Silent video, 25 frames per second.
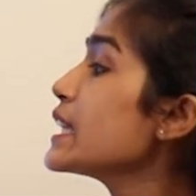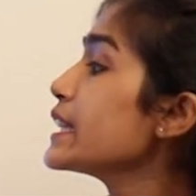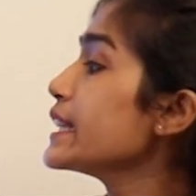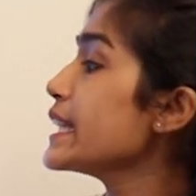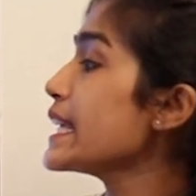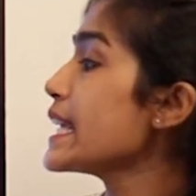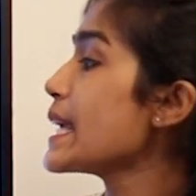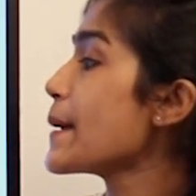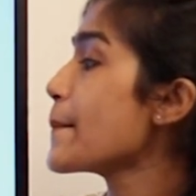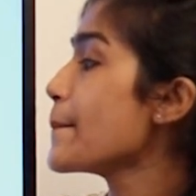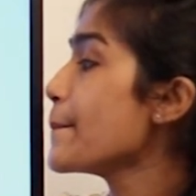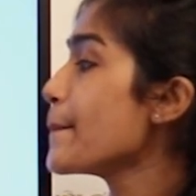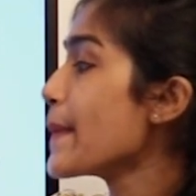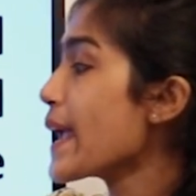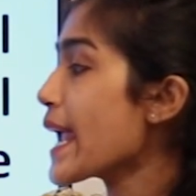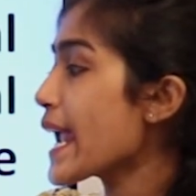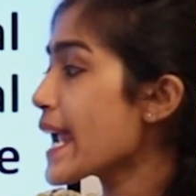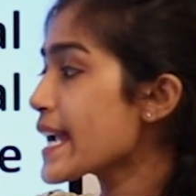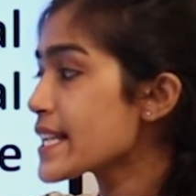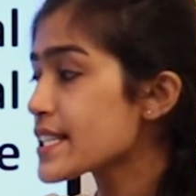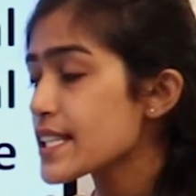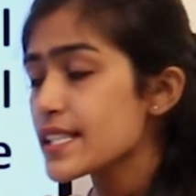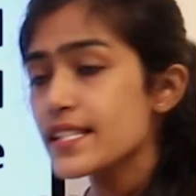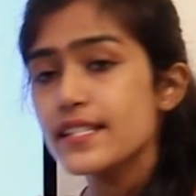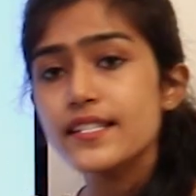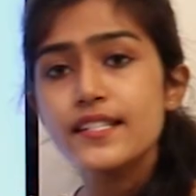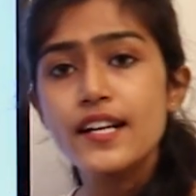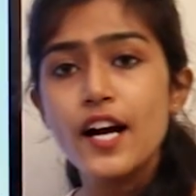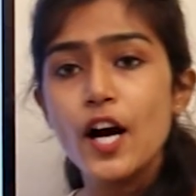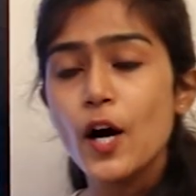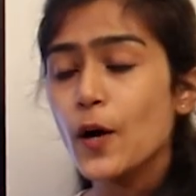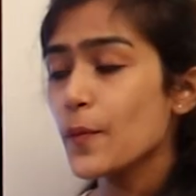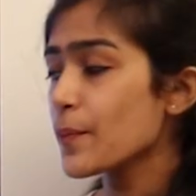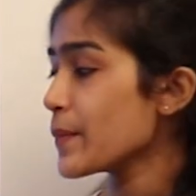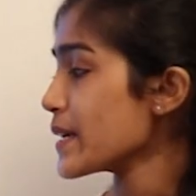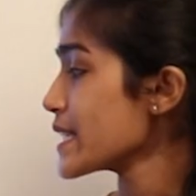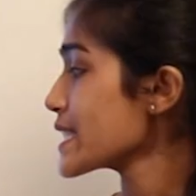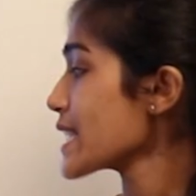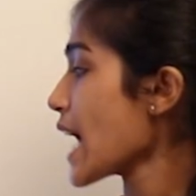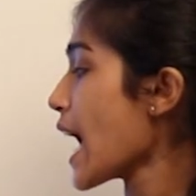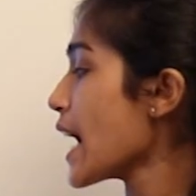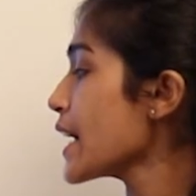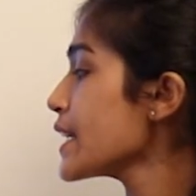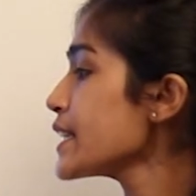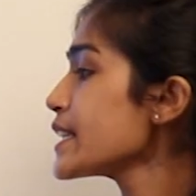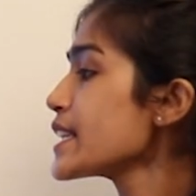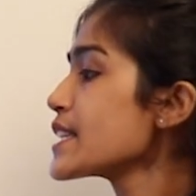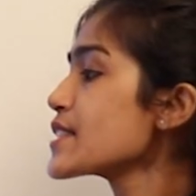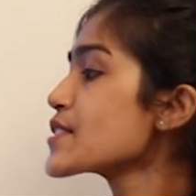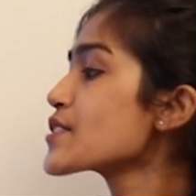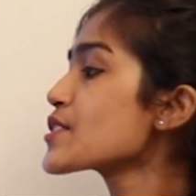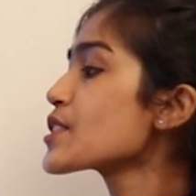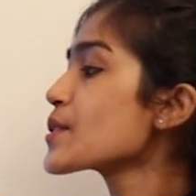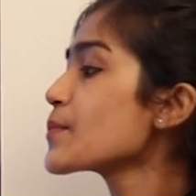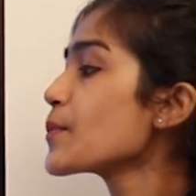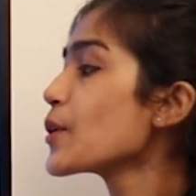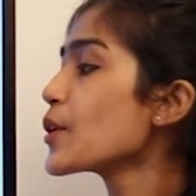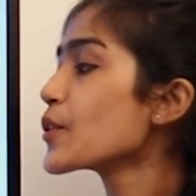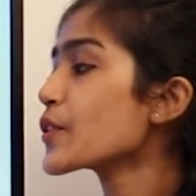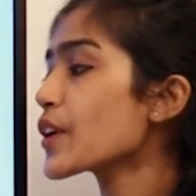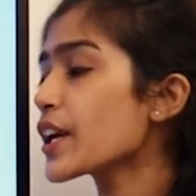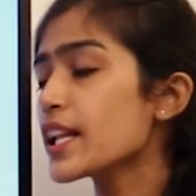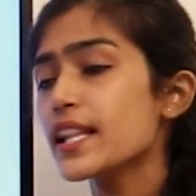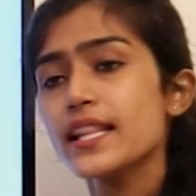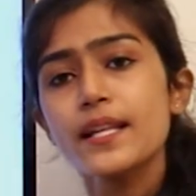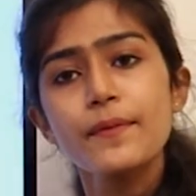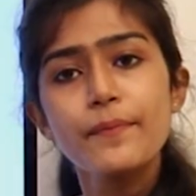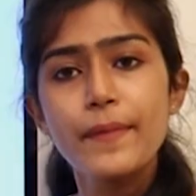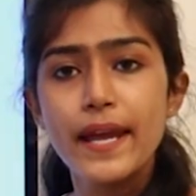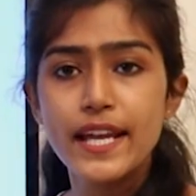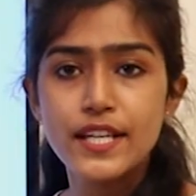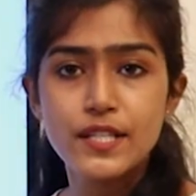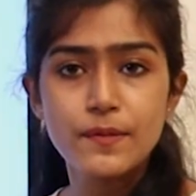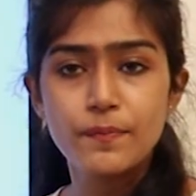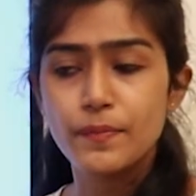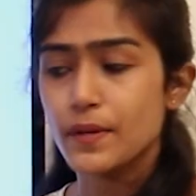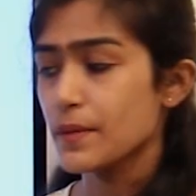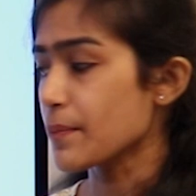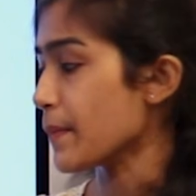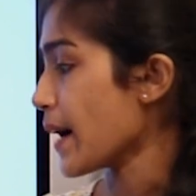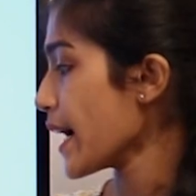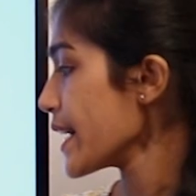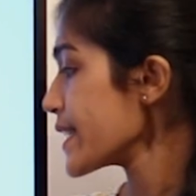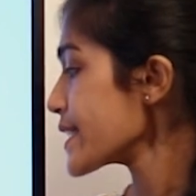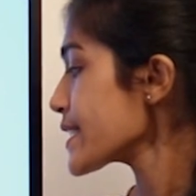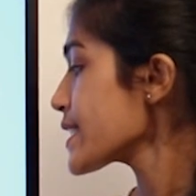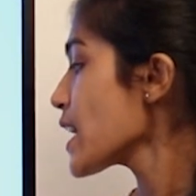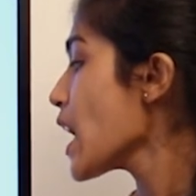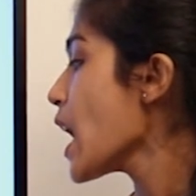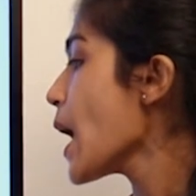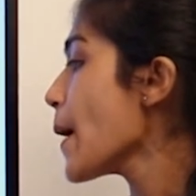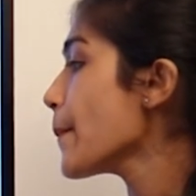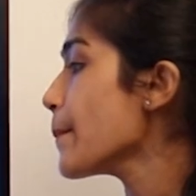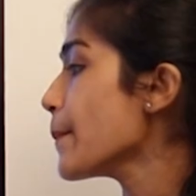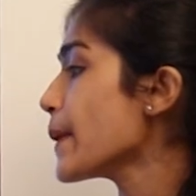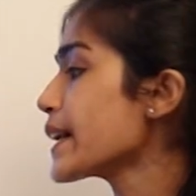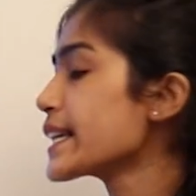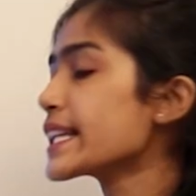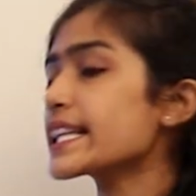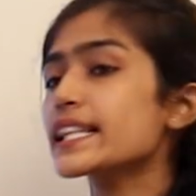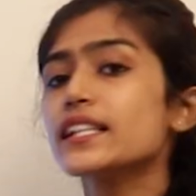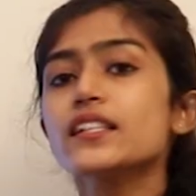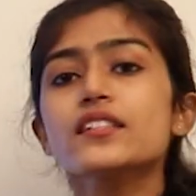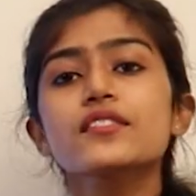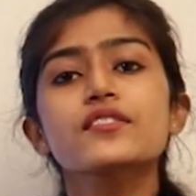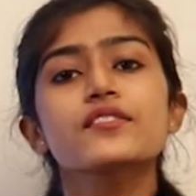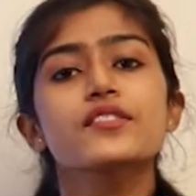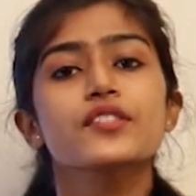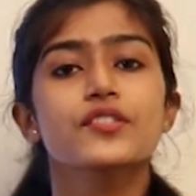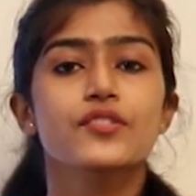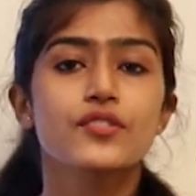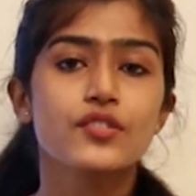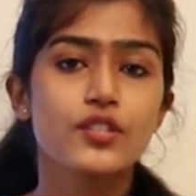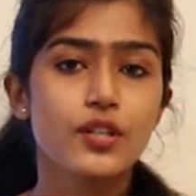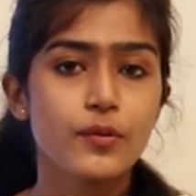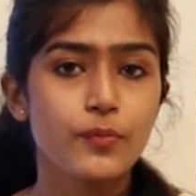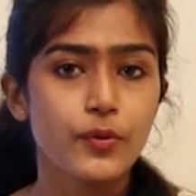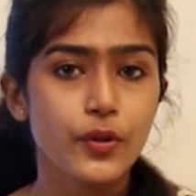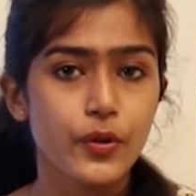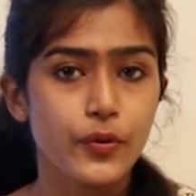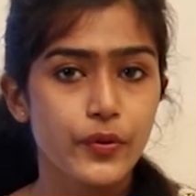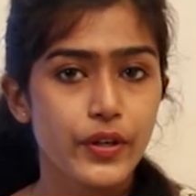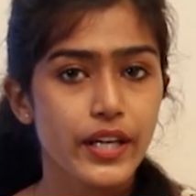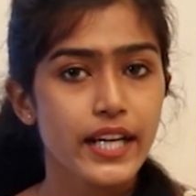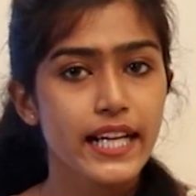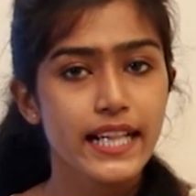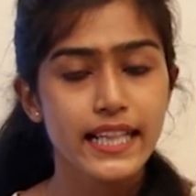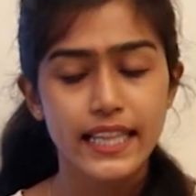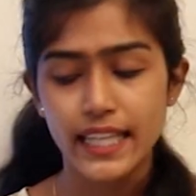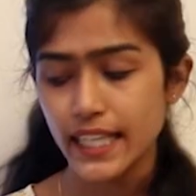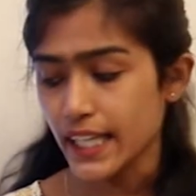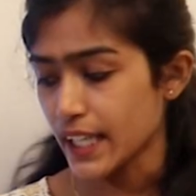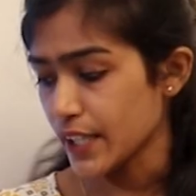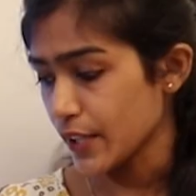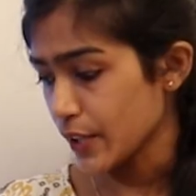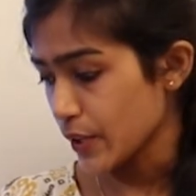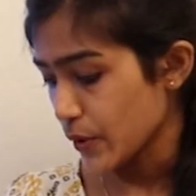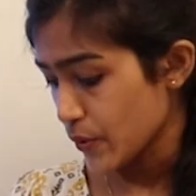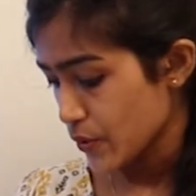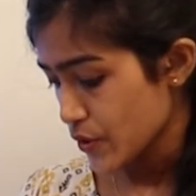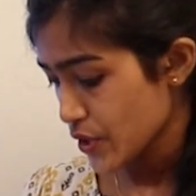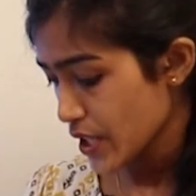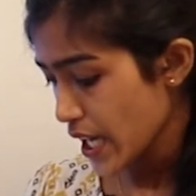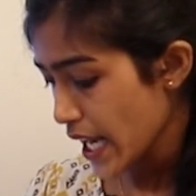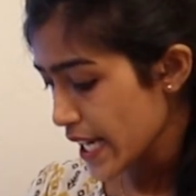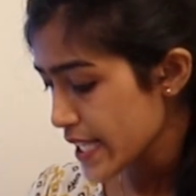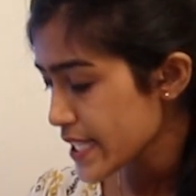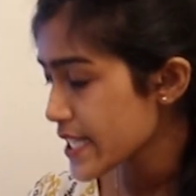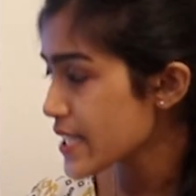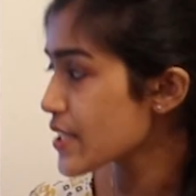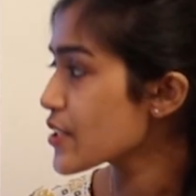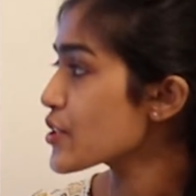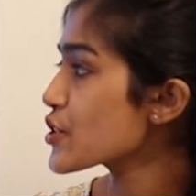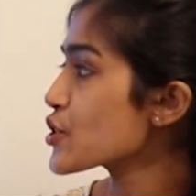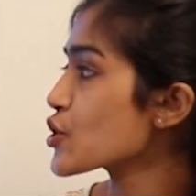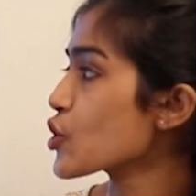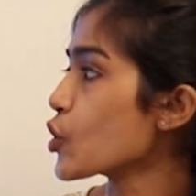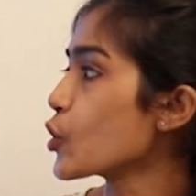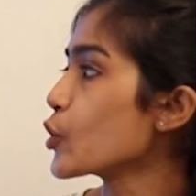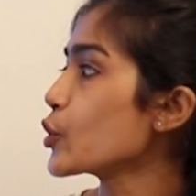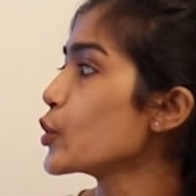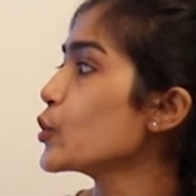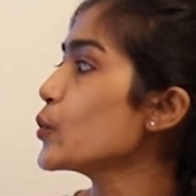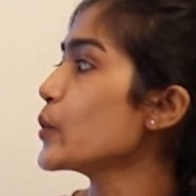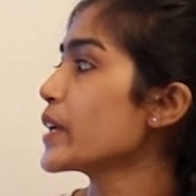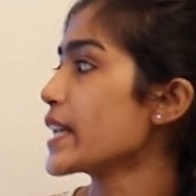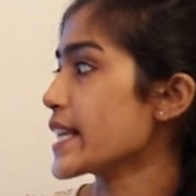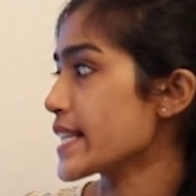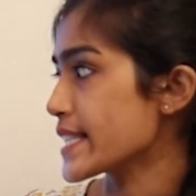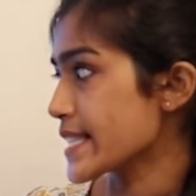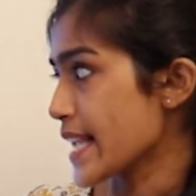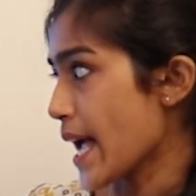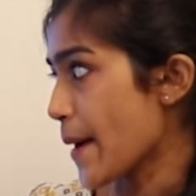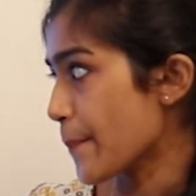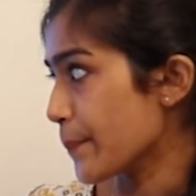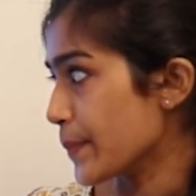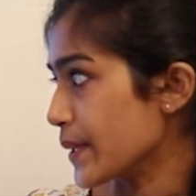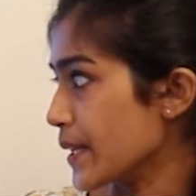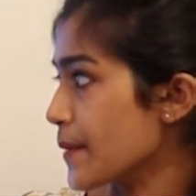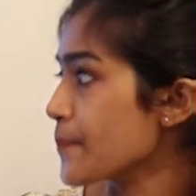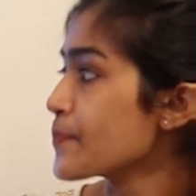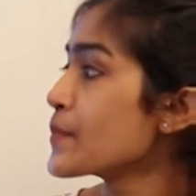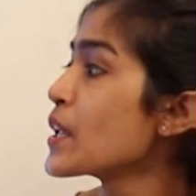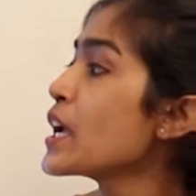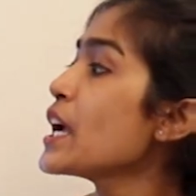The major term is undistributed in the major premise, but it is distributed in the conclusion. I will just show you an example.